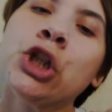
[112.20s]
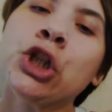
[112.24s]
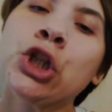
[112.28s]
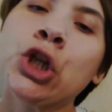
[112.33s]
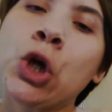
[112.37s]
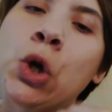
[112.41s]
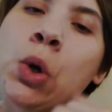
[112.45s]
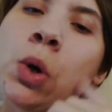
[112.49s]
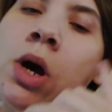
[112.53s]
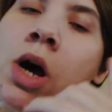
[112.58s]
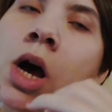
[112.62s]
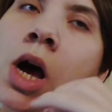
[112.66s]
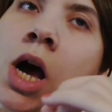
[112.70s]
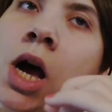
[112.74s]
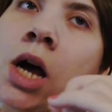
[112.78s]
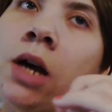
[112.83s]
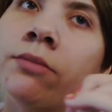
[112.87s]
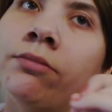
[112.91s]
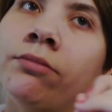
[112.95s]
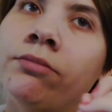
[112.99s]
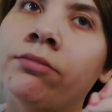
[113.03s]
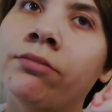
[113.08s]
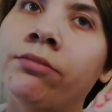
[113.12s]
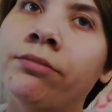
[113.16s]
So,
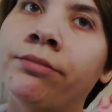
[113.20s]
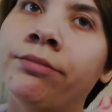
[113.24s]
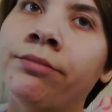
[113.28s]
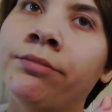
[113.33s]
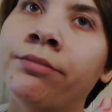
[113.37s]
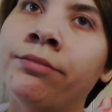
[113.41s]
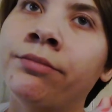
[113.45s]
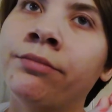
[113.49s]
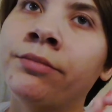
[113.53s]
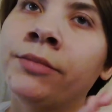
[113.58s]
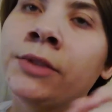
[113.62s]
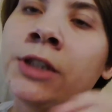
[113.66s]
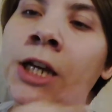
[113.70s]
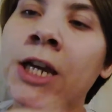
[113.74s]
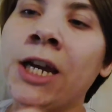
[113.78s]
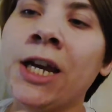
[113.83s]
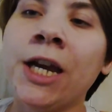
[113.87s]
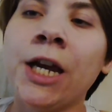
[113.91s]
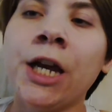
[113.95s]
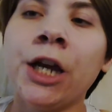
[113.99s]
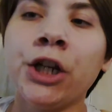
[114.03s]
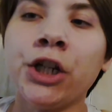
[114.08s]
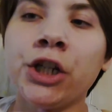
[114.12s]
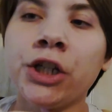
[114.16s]
um,
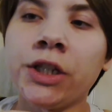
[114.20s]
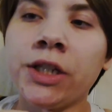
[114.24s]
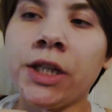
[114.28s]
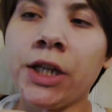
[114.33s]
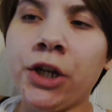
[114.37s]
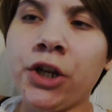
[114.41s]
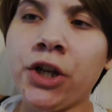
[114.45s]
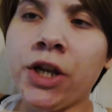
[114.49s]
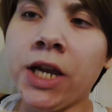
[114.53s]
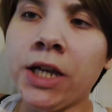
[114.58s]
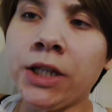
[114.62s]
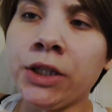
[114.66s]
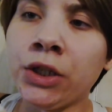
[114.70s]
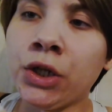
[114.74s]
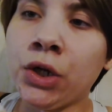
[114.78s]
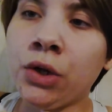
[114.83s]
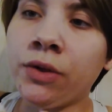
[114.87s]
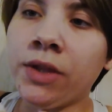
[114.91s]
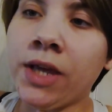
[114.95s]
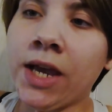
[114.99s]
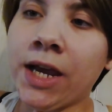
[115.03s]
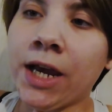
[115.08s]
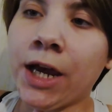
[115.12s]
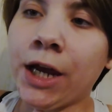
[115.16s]
just letting you guys
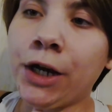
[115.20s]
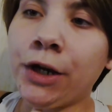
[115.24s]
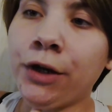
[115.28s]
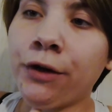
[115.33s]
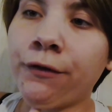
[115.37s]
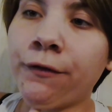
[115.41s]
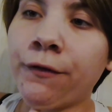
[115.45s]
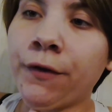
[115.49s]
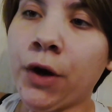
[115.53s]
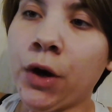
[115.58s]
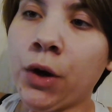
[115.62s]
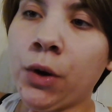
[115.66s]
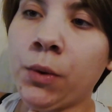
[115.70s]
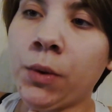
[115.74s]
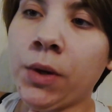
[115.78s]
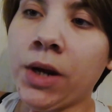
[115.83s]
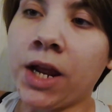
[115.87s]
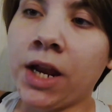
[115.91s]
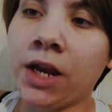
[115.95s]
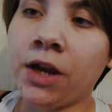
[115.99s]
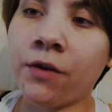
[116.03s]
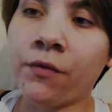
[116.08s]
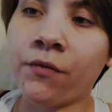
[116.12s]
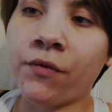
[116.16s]
know that I got a new phone,
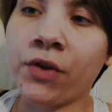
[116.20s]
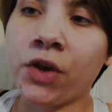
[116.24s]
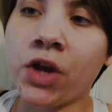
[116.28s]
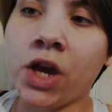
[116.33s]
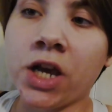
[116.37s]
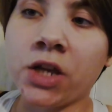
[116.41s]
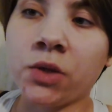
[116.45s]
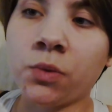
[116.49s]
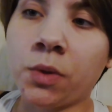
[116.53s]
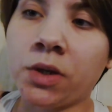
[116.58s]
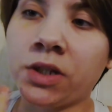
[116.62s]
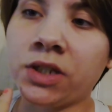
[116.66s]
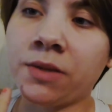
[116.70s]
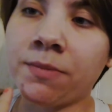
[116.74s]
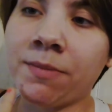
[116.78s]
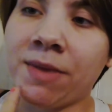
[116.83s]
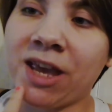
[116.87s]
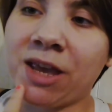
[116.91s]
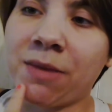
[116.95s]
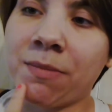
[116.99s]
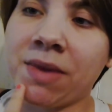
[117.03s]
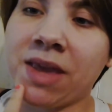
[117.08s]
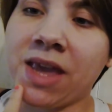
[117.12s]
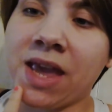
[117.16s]
and if you guys want to
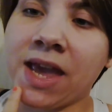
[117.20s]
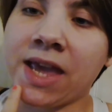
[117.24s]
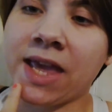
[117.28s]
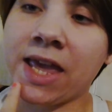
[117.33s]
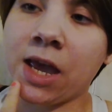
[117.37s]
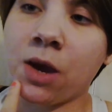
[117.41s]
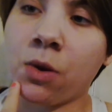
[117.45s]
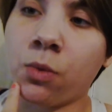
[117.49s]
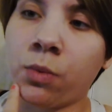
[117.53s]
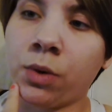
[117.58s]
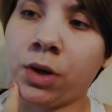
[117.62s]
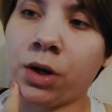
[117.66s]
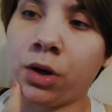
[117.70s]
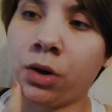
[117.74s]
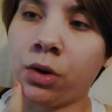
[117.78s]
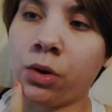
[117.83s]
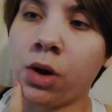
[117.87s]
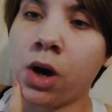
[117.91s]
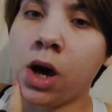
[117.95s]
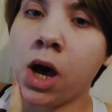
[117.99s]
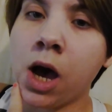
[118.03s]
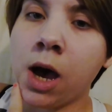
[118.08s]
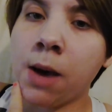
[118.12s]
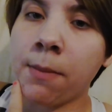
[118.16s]
make me a Get Well
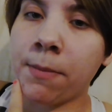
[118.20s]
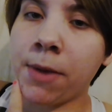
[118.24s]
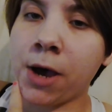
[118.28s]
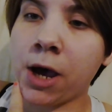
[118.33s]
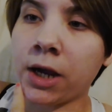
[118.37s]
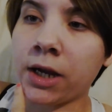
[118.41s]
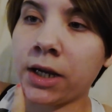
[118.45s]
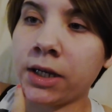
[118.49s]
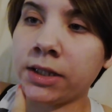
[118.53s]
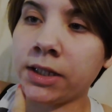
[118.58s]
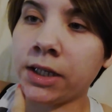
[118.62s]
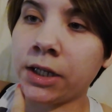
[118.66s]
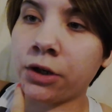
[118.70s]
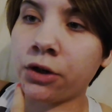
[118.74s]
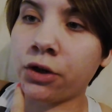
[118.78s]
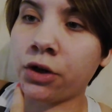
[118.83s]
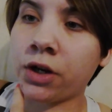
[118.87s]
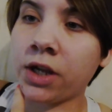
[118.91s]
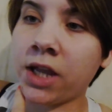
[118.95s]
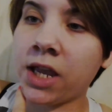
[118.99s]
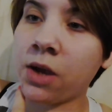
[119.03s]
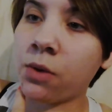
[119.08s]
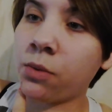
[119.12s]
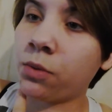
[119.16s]
Pocket letter,
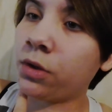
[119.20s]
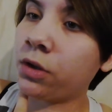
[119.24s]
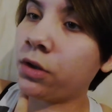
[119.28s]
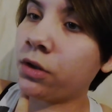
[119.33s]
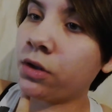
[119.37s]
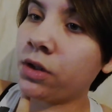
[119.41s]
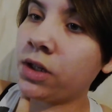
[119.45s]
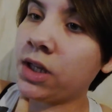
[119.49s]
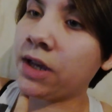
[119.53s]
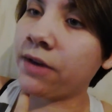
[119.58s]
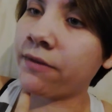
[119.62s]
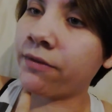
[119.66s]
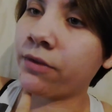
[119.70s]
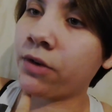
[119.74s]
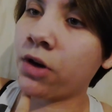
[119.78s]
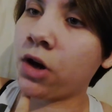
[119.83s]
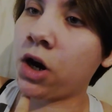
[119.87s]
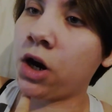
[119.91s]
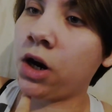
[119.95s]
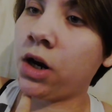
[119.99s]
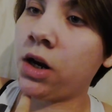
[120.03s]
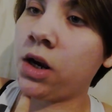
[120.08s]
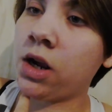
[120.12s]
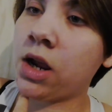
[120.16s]
or get well gift
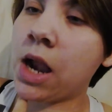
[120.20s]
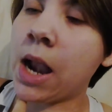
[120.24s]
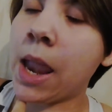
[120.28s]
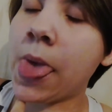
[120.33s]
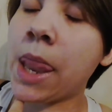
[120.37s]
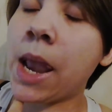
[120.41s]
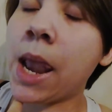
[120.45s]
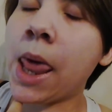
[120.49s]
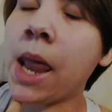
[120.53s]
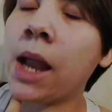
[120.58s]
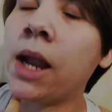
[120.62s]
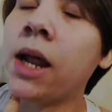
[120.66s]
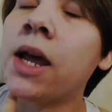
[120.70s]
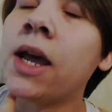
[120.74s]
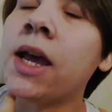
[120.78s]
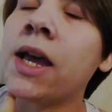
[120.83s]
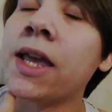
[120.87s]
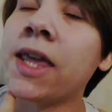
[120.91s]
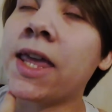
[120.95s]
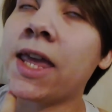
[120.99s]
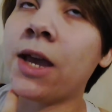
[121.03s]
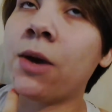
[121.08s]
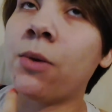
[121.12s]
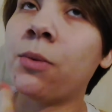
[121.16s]
card,
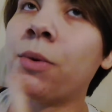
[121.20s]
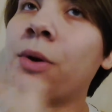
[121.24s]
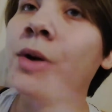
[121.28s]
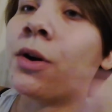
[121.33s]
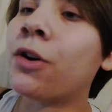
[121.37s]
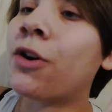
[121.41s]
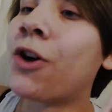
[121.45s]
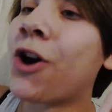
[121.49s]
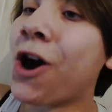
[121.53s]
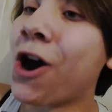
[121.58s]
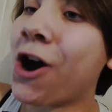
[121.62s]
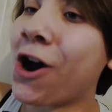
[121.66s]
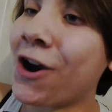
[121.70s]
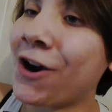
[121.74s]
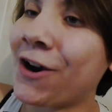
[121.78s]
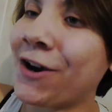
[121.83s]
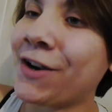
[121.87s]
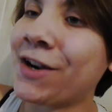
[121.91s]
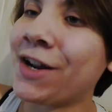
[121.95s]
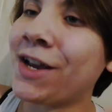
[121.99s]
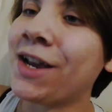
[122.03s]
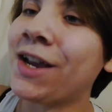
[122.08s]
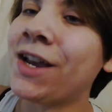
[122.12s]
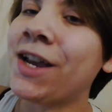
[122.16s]
get well
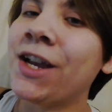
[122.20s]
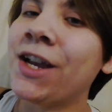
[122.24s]
card,